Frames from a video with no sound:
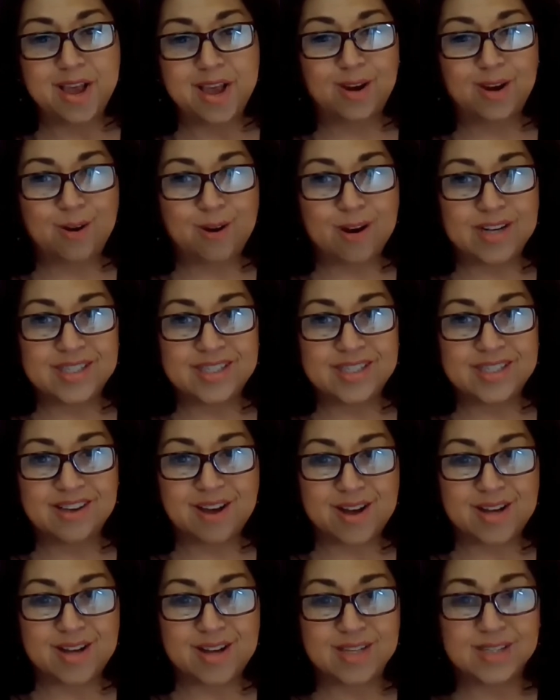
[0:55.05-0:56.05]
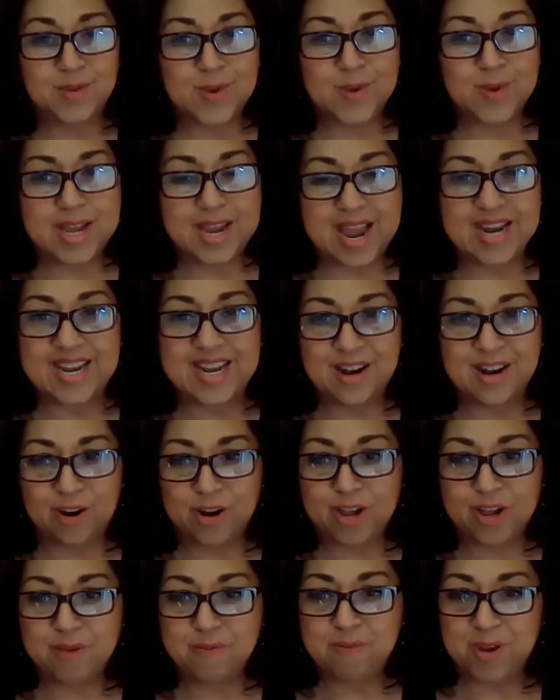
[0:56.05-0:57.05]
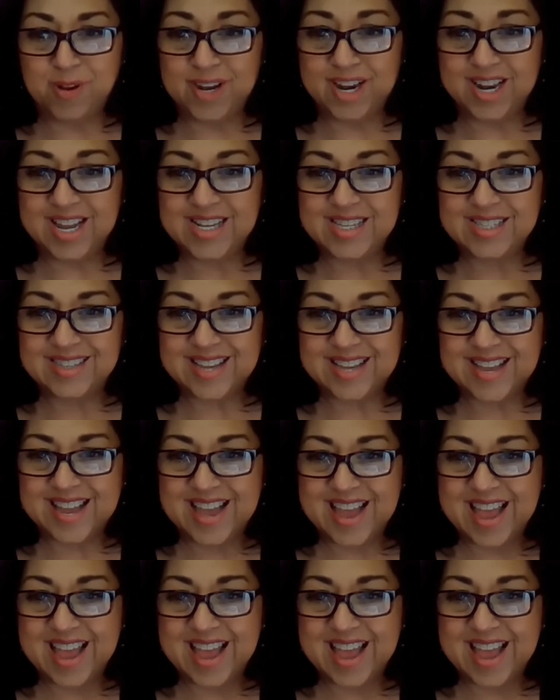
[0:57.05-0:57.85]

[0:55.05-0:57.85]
across the causeway, and in our communities.